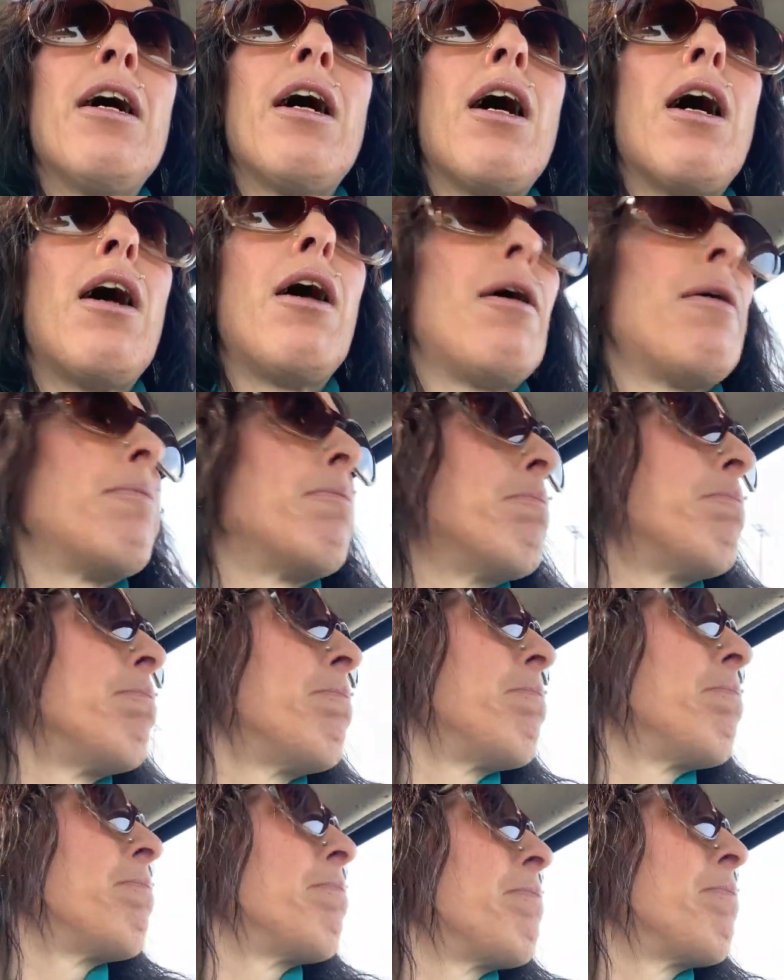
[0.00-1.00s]

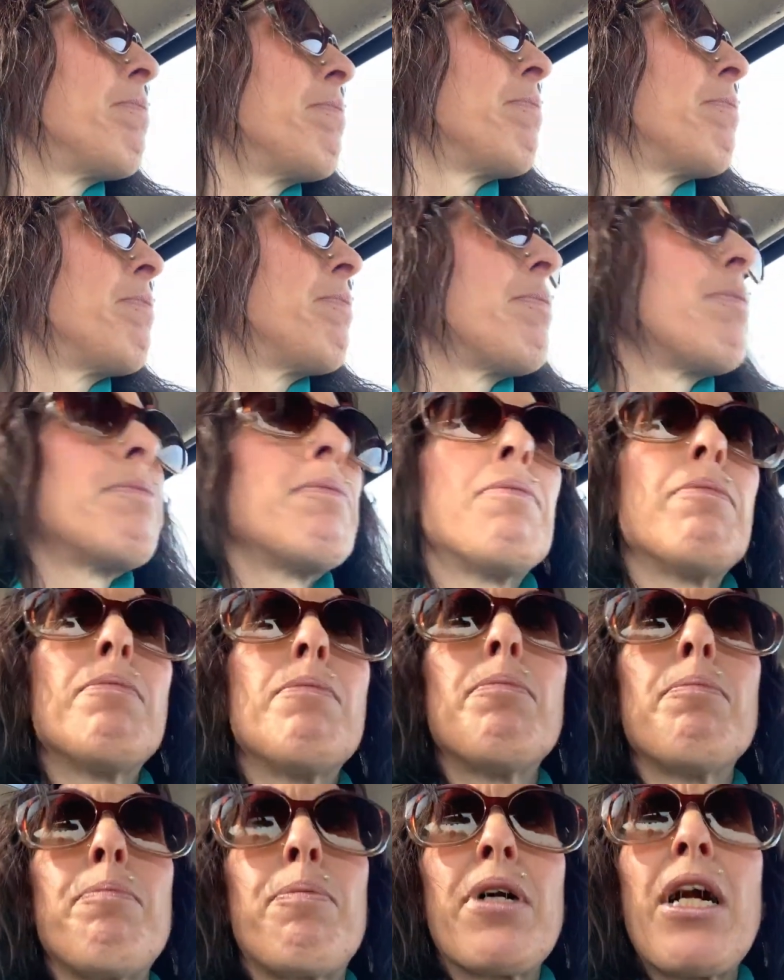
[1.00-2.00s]

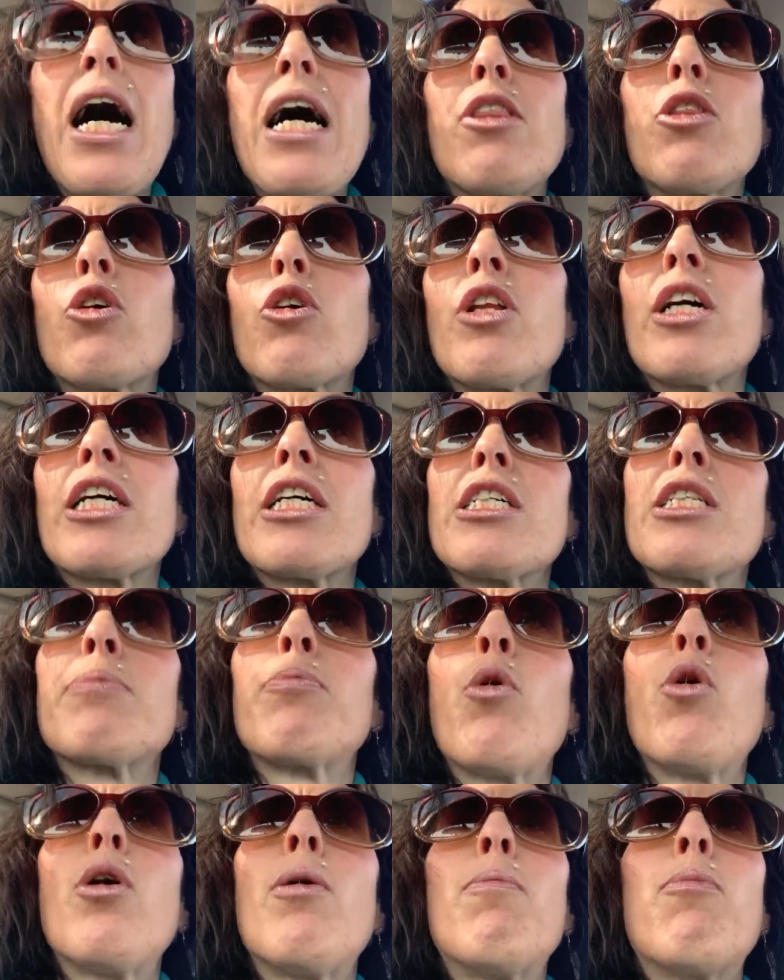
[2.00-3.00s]
But I look like a
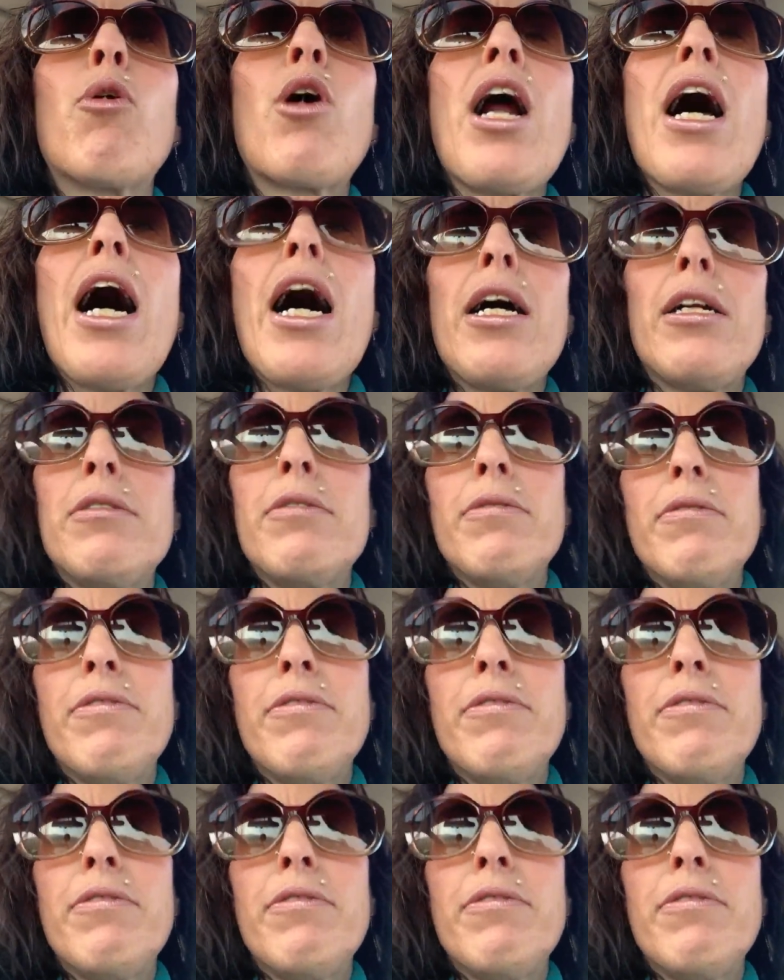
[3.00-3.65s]
spoiled brat.